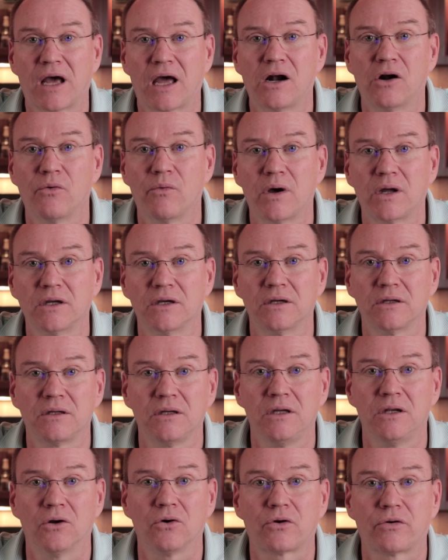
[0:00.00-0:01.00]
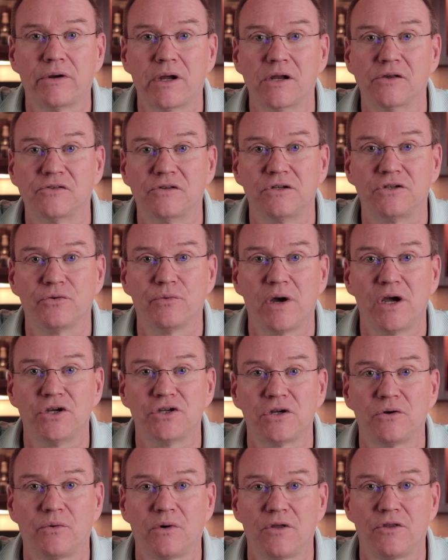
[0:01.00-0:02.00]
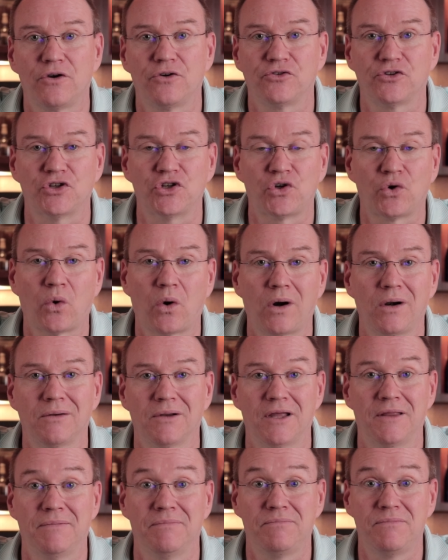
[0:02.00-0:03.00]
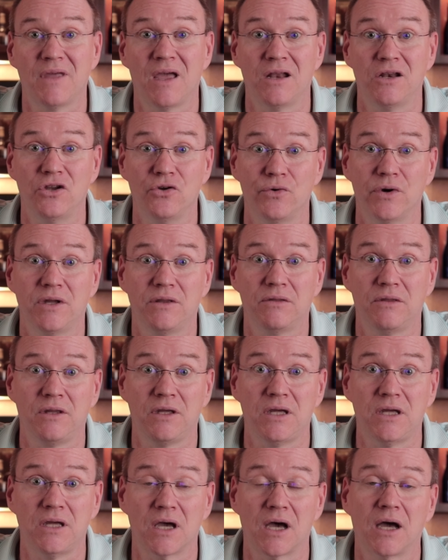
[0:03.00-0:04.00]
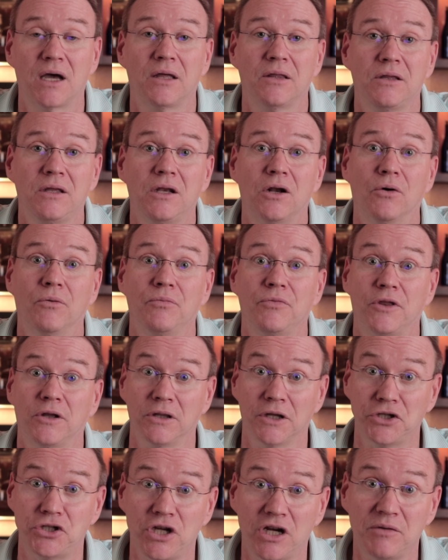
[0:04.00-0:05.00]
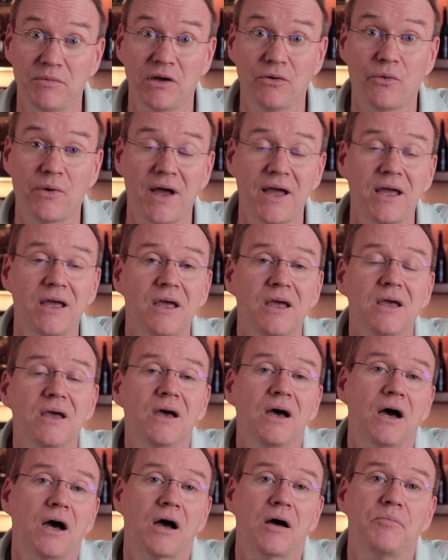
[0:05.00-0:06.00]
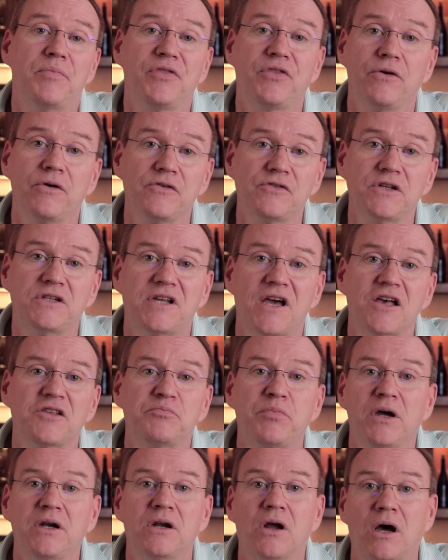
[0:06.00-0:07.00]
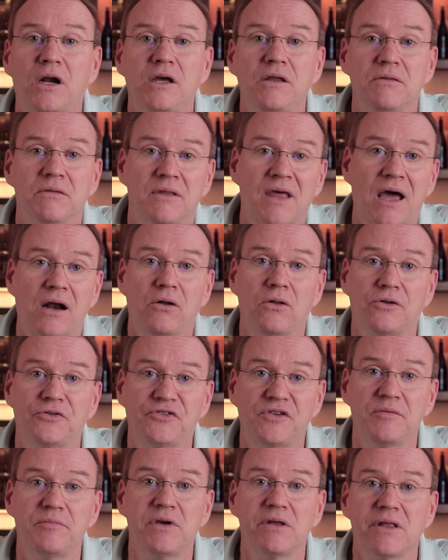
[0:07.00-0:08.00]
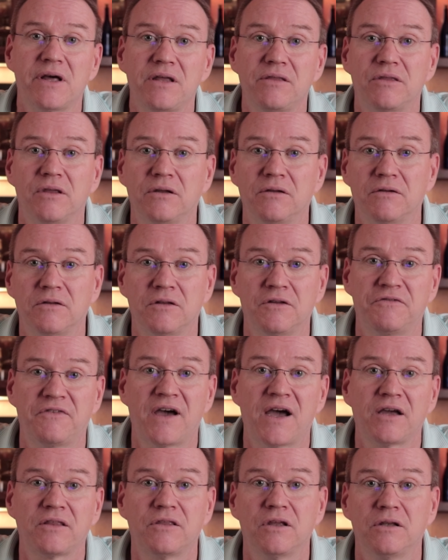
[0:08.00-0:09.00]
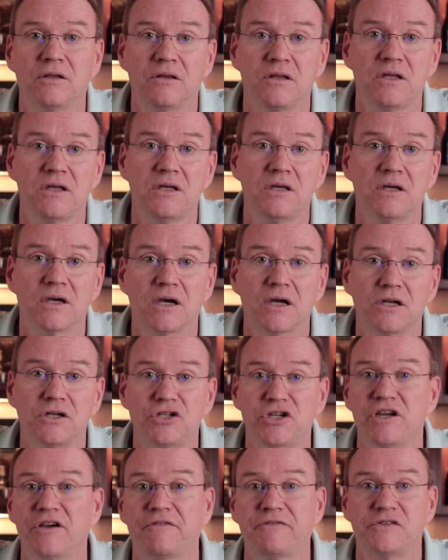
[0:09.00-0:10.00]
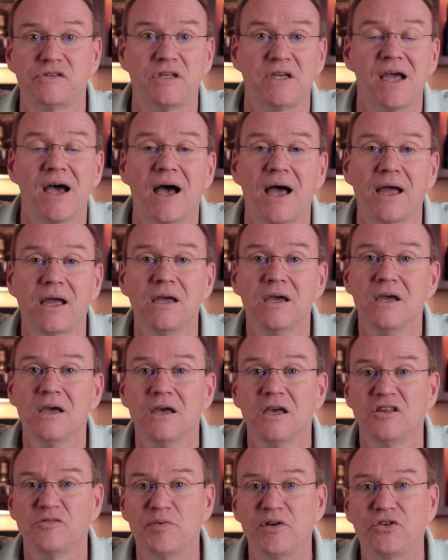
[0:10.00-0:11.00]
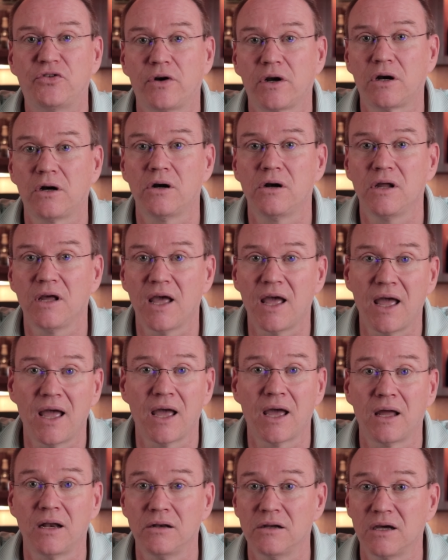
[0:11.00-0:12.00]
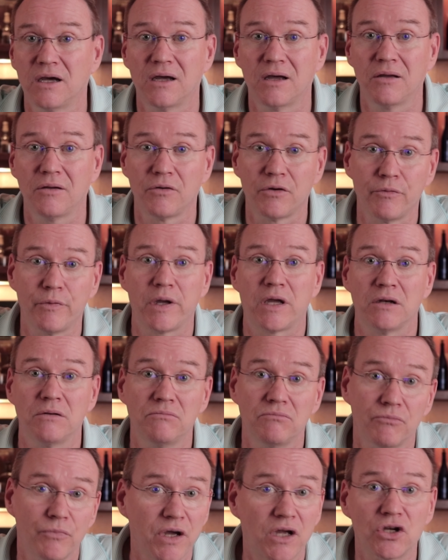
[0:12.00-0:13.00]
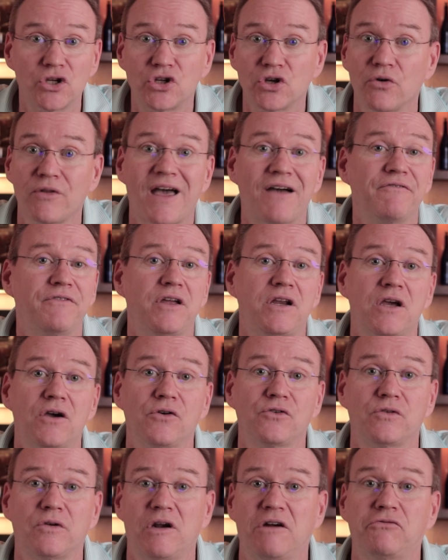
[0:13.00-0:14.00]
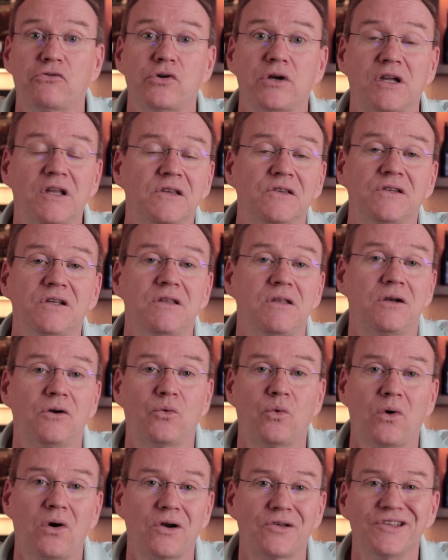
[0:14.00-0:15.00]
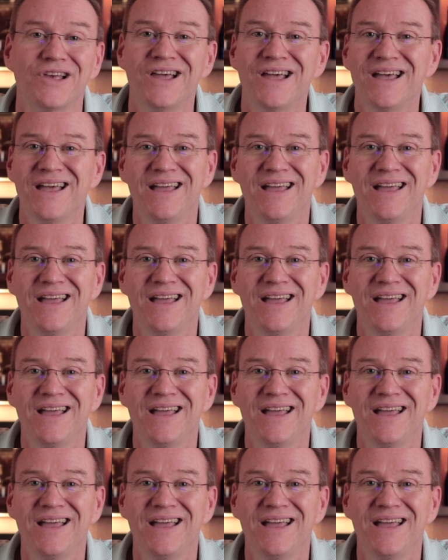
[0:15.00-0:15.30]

I don't want to, you know, create a situation where there's a short and, and do it the, uh, you know, the legitimate way. Uh, but there is a test button on it. That'll simulate the, the fact that the uh, GFCI has been triggered, and uh, we can we can show that video so that everyone can see that it works.